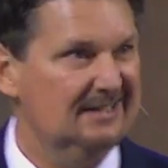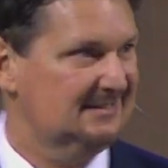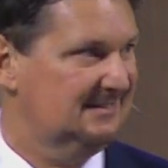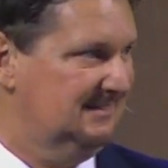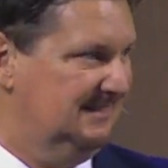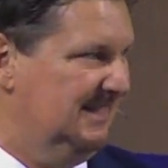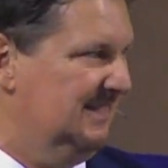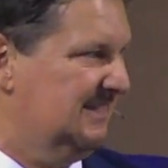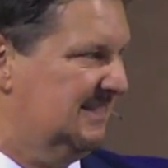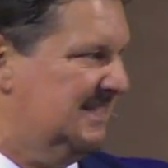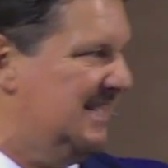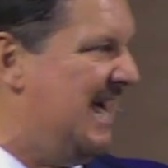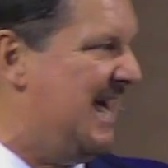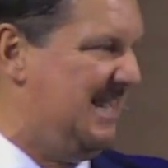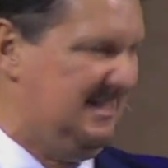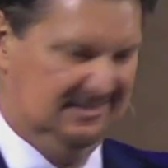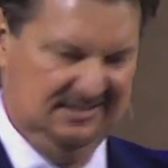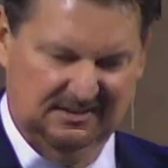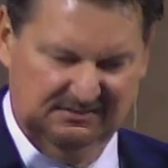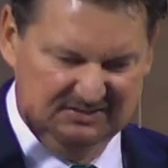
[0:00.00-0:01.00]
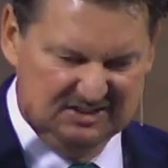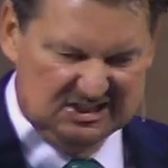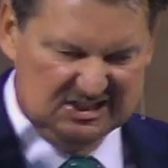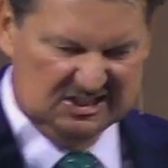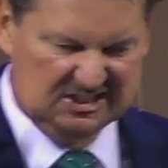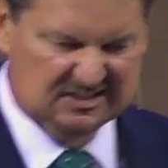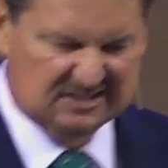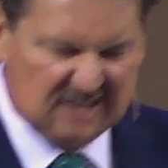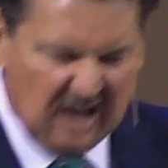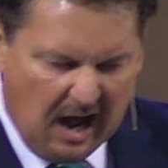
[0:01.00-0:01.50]
does this kind of
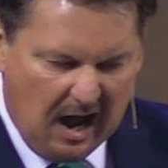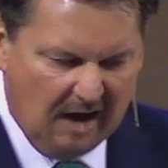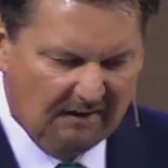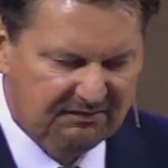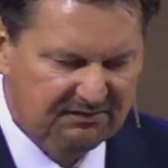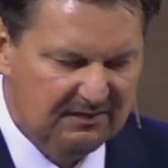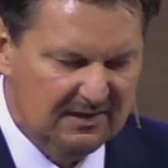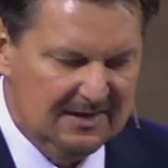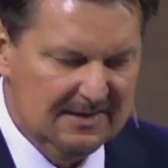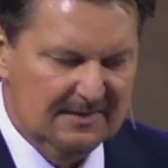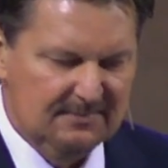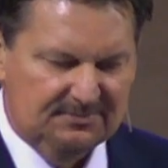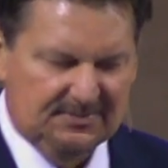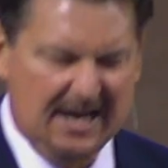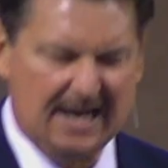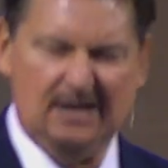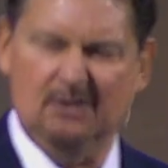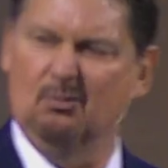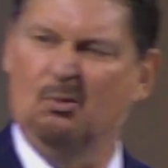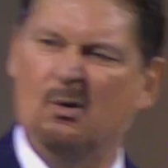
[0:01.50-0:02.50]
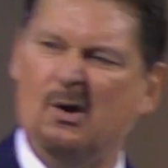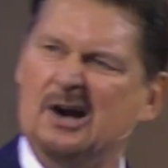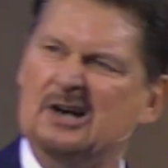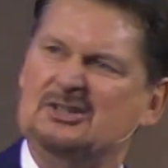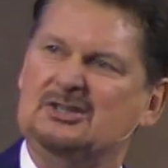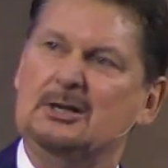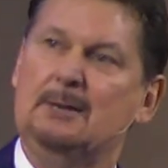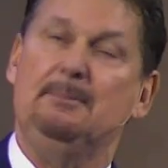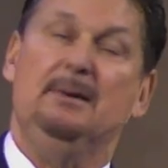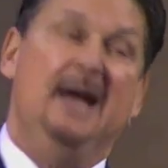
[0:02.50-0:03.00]
stuff. They
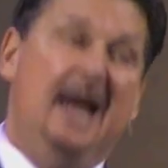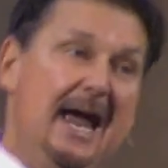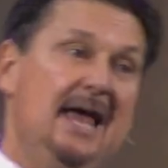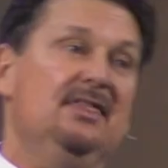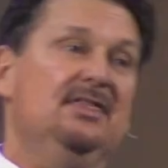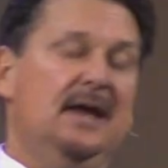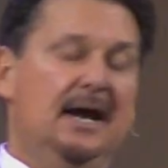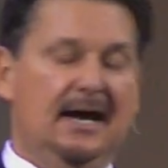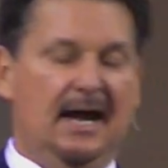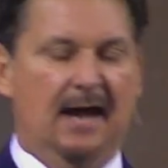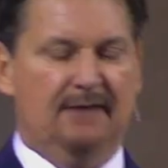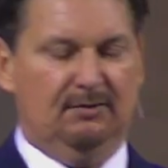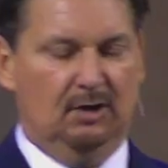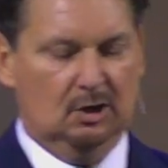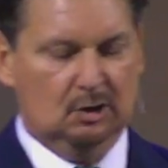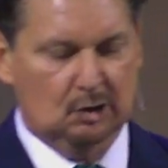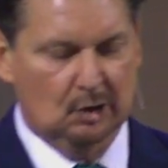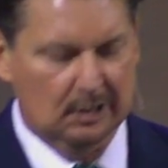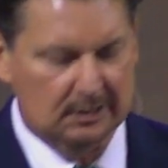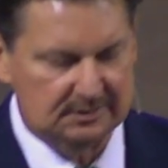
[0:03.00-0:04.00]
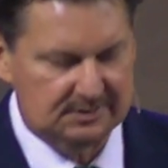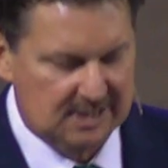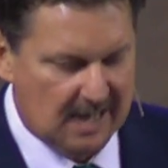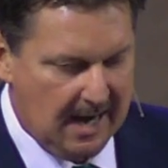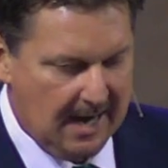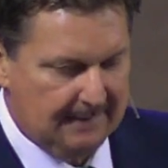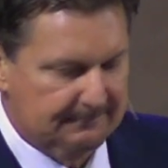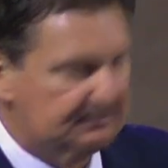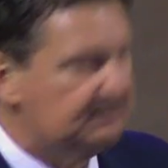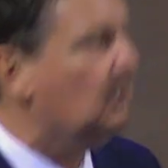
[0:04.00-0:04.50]
worship and they have a good
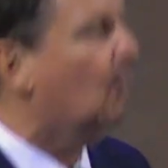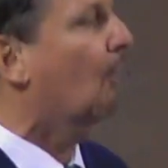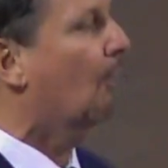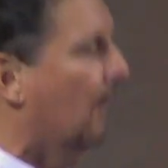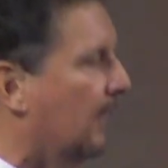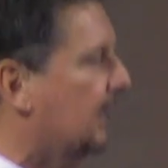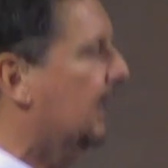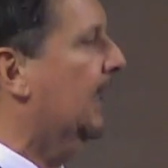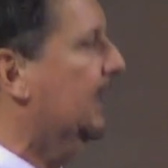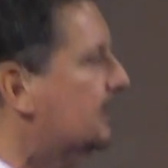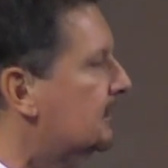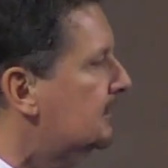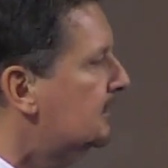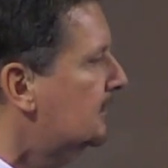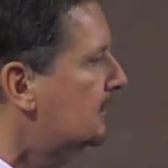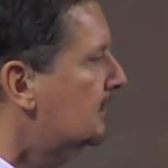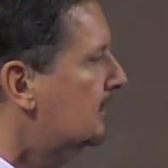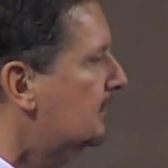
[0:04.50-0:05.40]
time doing it.